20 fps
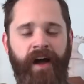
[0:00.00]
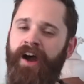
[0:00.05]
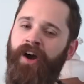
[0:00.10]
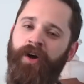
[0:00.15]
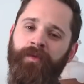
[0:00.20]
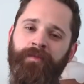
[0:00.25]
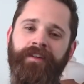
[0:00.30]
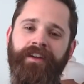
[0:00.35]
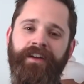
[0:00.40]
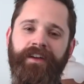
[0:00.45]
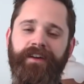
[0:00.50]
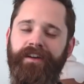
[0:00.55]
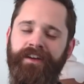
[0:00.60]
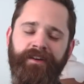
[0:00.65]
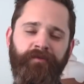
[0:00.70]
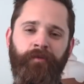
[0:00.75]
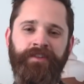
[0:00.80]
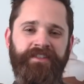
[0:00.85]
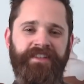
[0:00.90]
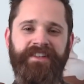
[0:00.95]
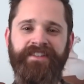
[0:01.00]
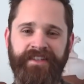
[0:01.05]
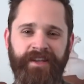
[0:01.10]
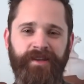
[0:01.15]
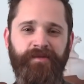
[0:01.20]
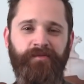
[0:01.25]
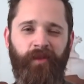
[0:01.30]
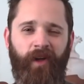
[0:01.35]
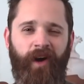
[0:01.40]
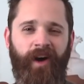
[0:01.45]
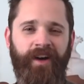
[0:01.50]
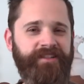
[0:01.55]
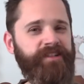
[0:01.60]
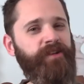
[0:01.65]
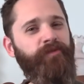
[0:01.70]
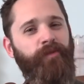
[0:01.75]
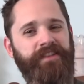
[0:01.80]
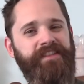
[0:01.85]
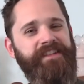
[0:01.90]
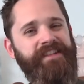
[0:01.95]
It wasn't a team loss,
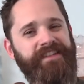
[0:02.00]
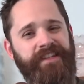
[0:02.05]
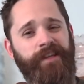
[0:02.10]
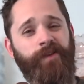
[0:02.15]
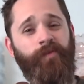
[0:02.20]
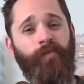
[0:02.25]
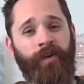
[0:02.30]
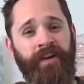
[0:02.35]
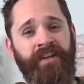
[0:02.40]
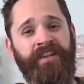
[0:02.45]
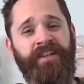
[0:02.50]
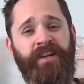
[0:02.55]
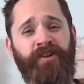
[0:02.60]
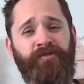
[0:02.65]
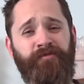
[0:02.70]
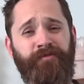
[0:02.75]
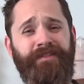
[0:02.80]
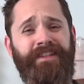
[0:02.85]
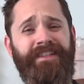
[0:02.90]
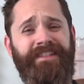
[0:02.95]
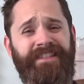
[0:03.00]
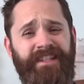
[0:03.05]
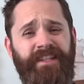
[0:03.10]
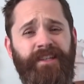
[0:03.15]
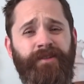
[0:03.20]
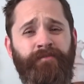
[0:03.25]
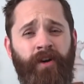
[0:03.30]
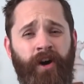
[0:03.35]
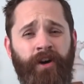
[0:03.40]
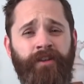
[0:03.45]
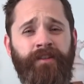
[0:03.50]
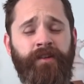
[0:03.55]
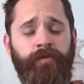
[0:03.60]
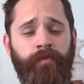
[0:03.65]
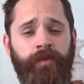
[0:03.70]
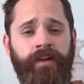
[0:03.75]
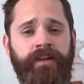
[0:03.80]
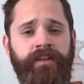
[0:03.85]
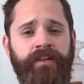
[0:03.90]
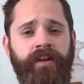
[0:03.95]
it wasn't a team win, it was a team ugly
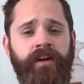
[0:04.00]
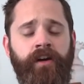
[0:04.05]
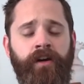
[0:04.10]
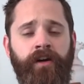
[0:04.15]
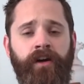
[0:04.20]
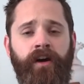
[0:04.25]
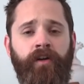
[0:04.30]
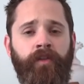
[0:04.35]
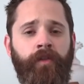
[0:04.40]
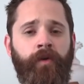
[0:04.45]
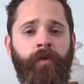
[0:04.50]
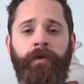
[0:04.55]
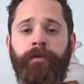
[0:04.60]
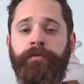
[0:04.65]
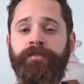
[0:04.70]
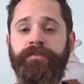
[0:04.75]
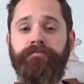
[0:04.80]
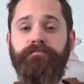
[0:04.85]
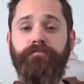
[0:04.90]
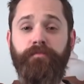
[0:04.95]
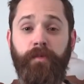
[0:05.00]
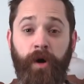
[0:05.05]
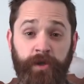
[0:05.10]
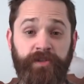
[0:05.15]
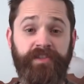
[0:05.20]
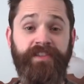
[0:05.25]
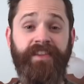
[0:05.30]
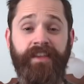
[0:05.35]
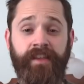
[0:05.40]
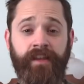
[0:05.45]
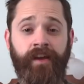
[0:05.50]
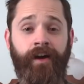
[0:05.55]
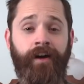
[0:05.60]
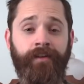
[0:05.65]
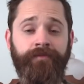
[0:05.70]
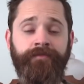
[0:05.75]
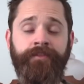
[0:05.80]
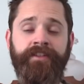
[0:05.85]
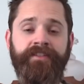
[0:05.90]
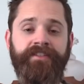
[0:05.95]
win, although it was mostly the
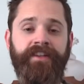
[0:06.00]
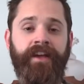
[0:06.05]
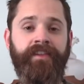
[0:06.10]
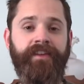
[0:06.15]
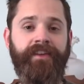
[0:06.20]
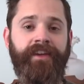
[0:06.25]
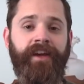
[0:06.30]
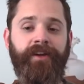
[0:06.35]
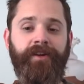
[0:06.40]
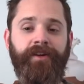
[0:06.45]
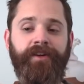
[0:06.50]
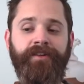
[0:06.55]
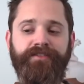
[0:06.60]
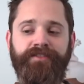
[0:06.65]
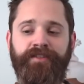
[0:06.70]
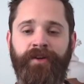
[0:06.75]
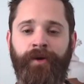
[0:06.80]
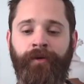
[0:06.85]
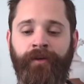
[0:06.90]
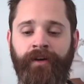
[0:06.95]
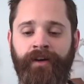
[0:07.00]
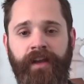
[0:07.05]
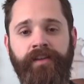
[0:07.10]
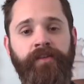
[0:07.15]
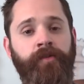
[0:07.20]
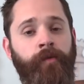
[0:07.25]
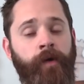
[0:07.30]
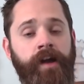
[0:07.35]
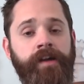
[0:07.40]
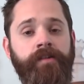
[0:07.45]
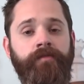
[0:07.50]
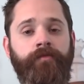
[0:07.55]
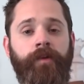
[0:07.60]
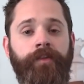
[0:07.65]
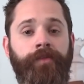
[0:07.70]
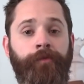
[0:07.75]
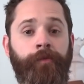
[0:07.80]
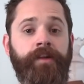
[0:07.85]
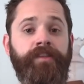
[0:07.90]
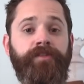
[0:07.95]
offense and the kicker. So either way, we're
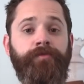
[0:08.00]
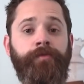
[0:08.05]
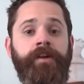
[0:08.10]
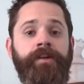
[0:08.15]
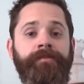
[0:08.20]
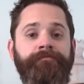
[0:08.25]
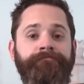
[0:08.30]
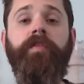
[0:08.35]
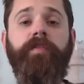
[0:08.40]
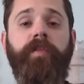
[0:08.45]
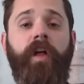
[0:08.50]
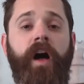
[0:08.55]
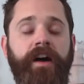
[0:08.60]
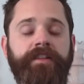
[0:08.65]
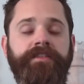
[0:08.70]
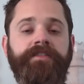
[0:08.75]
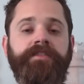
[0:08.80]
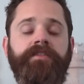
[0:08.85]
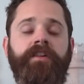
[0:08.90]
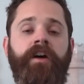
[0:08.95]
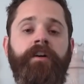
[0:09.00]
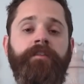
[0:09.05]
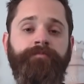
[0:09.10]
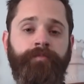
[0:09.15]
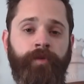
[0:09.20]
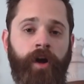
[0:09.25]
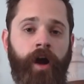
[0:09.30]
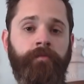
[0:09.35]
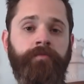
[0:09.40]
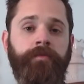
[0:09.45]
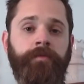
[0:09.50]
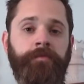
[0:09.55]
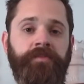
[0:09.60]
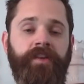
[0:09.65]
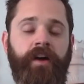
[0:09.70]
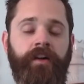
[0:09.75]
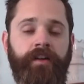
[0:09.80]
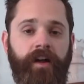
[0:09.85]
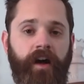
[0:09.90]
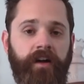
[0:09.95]
3-3. Lots of problems
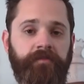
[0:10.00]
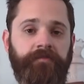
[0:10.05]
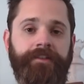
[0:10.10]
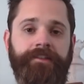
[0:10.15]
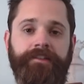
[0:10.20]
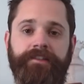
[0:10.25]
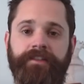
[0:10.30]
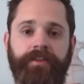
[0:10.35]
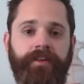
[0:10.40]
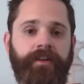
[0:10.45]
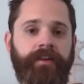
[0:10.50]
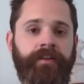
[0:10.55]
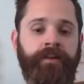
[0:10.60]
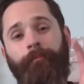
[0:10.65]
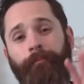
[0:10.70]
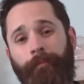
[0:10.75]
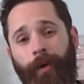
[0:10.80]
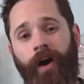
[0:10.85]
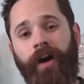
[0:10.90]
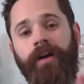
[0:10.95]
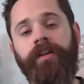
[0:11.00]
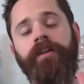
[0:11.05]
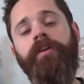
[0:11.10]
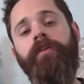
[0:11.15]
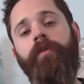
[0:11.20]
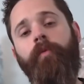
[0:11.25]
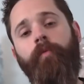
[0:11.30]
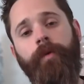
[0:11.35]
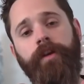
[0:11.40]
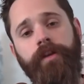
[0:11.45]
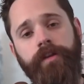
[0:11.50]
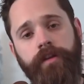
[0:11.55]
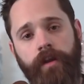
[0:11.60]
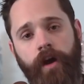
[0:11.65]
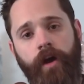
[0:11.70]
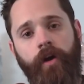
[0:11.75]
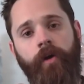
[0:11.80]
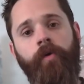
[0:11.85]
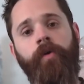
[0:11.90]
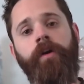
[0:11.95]
on offense here, but we
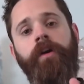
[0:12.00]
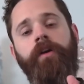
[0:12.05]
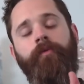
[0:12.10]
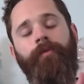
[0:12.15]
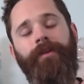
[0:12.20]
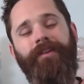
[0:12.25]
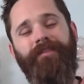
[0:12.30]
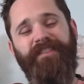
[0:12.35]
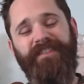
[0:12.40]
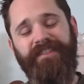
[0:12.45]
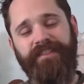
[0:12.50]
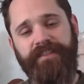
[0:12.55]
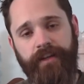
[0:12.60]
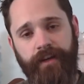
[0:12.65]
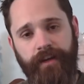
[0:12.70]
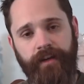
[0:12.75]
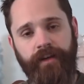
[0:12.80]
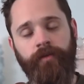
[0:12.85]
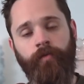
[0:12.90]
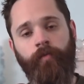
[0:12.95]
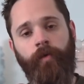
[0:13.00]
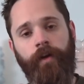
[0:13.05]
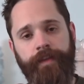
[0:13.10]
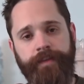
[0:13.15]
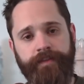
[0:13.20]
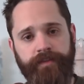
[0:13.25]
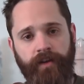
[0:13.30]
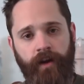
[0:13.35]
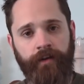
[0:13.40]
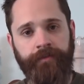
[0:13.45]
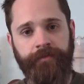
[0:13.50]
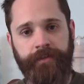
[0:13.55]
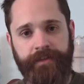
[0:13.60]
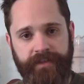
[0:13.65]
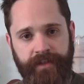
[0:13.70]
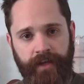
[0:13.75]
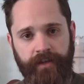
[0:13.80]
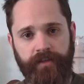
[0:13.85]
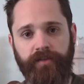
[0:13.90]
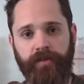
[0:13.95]
know, we've seen what this
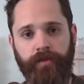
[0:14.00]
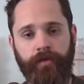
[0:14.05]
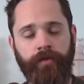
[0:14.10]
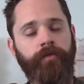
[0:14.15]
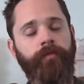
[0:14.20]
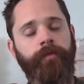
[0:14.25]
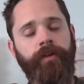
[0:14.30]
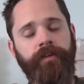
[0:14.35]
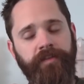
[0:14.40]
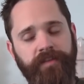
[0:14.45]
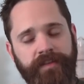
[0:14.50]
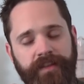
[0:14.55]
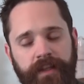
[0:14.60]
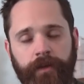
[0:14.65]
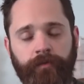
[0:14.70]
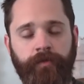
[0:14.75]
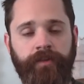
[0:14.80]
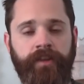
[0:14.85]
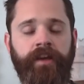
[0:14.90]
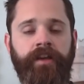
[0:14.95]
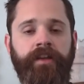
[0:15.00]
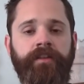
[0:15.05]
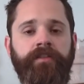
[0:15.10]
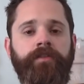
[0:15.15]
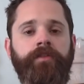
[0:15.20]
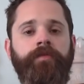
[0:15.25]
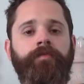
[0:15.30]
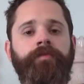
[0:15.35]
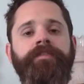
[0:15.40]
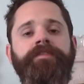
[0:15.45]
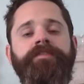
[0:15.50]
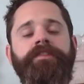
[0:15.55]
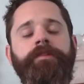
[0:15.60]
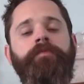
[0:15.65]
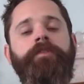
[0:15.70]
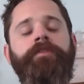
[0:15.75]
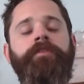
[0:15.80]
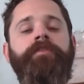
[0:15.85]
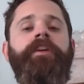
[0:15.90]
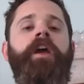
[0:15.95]
offense can do. We've seen what they can do. We've seen
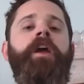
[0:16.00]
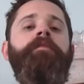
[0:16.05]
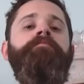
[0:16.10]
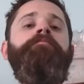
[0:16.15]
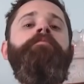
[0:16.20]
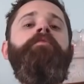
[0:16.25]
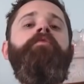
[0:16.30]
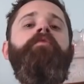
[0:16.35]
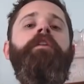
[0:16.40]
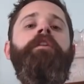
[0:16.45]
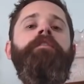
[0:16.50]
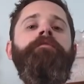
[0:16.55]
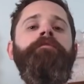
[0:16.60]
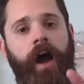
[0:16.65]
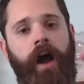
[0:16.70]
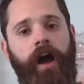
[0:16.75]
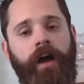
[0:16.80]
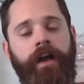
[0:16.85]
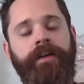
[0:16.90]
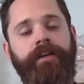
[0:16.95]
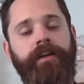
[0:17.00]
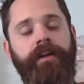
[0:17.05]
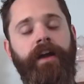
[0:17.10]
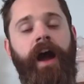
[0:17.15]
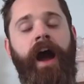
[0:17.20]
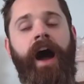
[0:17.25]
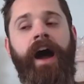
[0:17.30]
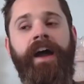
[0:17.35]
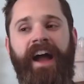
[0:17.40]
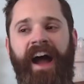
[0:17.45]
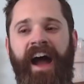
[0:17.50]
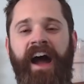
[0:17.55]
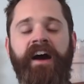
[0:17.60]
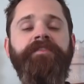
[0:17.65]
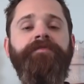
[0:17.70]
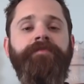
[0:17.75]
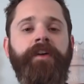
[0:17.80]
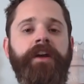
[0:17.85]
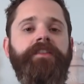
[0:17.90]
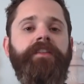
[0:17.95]
what they're capable of. I
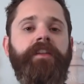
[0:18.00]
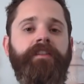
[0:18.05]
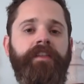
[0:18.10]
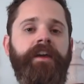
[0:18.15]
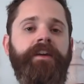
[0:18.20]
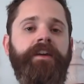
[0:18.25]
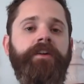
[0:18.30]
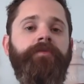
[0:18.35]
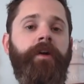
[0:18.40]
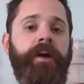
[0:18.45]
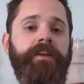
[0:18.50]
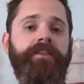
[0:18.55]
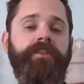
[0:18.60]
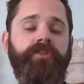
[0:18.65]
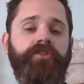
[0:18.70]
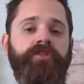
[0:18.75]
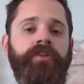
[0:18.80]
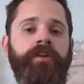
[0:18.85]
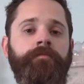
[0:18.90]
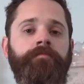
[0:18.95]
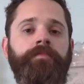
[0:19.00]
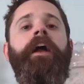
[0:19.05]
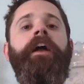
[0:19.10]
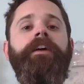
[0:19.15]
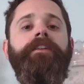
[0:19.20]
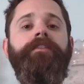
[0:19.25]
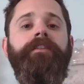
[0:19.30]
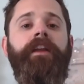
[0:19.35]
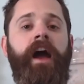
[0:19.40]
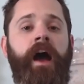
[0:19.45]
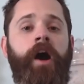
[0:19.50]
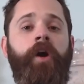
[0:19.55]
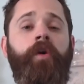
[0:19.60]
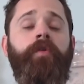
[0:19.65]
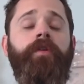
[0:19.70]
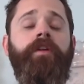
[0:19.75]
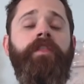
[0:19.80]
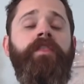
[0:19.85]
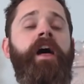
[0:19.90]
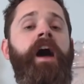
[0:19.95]
have faith that they can right the ship, and
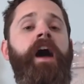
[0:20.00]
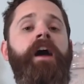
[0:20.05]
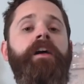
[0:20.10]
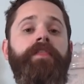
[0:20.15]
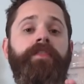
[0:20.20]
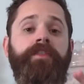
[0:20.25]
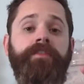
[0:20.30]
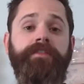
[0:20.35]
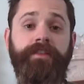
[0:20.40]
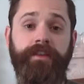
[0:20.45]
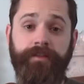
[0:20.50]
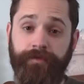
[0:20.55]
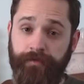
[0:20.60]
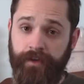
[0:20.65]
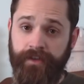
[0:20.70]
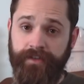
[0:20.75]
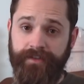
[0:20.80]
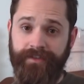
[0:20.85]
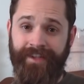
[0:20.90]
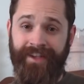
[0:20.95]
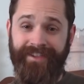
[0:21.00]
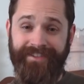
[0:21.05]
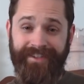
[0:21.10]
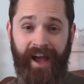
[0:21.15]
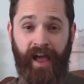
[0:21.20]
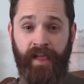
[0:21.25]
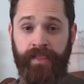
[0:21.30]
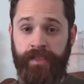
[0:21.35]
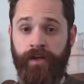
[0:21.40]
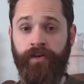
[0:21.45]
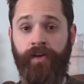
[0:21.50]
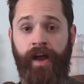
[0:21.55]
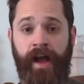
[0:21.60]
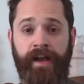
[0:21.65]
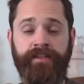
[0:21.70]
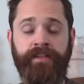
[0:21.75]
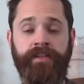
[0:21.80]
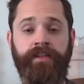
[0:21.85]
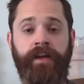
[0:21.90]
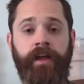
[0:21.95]
now that the defense has gotten their
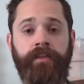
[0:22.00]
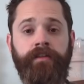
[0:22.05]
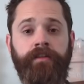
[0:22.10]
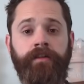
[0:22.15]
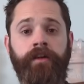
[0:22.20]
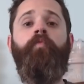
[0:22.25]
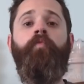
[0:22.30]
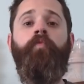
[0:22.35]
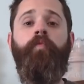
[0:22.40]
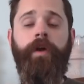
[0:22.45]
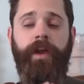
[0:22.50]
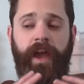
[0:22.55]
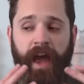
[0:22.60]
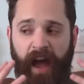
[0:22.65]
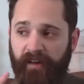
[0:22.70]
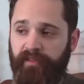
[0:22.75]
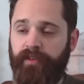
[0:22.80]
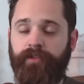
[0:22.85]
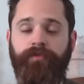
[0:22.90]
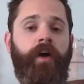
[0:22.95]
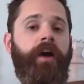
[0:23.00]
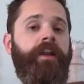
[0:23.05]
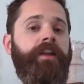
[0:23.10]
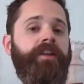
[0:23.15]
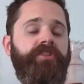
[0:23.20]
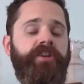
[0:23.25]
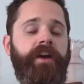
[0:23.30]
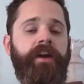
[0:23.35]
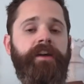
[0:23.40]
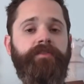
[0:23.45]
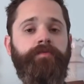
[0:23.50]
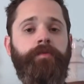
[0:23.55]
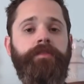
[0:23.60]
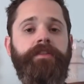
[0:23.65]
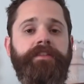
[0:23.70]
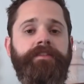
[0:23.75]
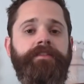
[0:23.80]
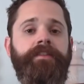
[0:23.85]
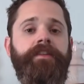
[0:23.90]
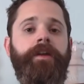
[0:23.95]
act together, we have a fighting chance with
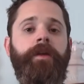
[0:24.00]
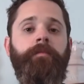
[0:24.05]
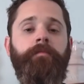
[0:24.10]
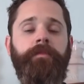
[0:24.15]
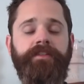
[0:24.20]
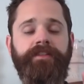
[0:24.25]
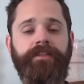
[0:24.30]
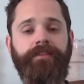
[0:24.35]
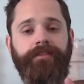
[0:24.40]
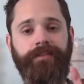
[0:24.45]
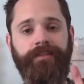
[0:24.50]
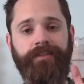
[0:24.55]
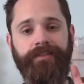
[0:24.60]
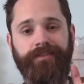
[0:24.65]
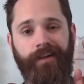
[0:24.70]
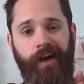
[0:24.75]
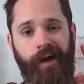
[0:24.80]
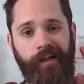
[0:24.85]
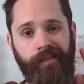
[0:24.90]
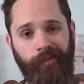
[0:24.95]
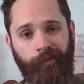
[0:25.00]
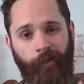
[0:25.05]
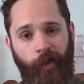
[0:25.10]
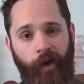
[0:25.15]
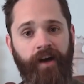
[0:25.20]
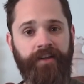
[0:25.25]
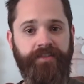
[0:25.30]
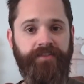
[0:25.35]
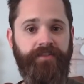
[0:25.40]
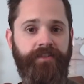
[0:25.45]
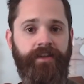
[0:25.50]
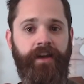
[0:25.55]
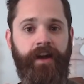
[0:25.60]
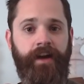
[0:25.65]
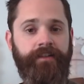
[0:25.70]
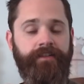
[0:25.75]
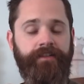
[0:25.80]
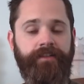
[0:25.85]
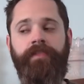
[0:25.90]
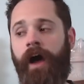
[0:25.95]
this team. The season is not lost yet.